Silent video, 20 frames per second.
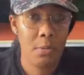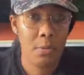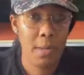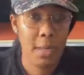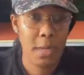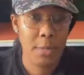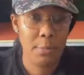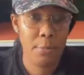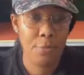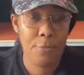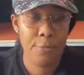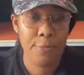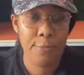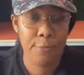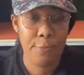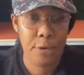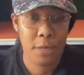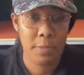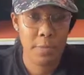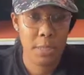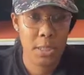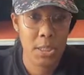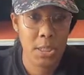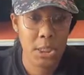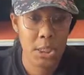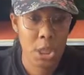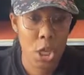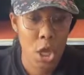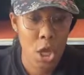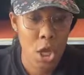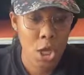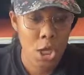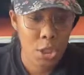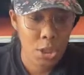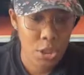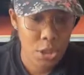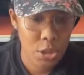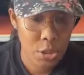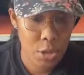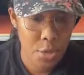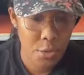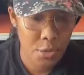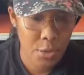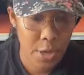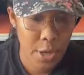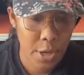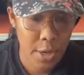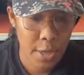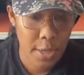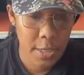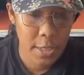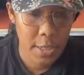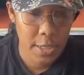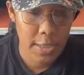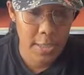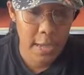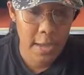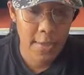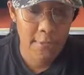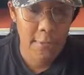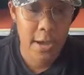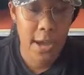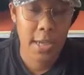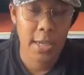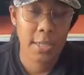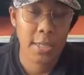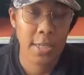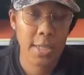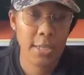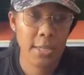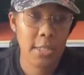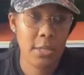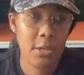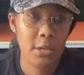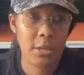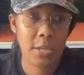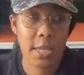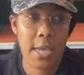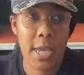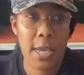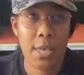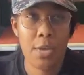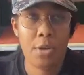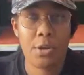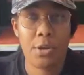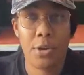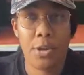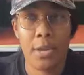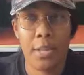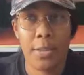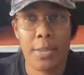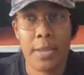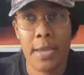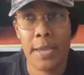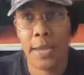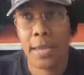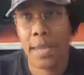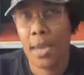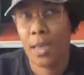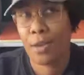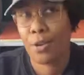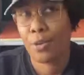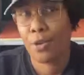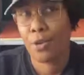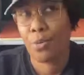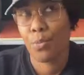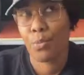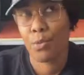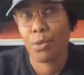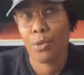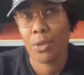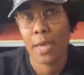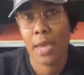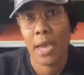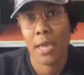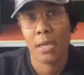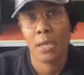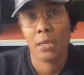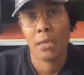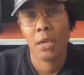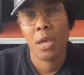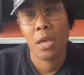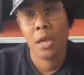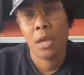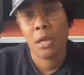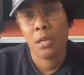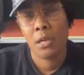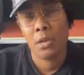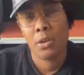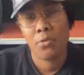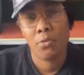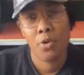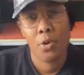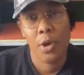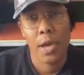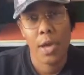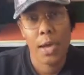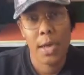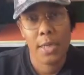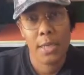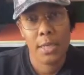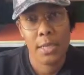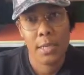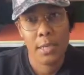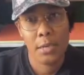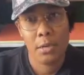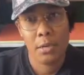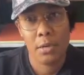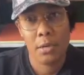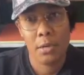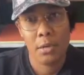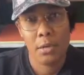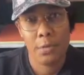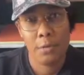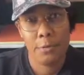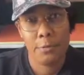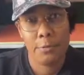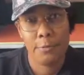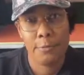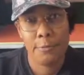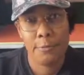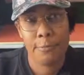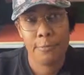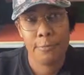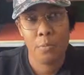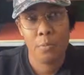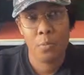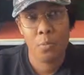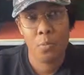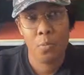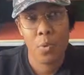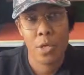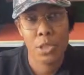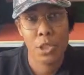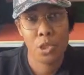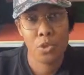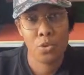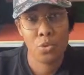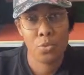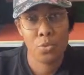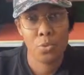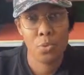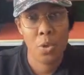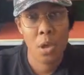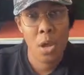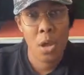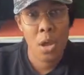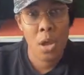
labeled freebies. So I have a holiday sales calendar, and that calendar will kind of give you an idea of when to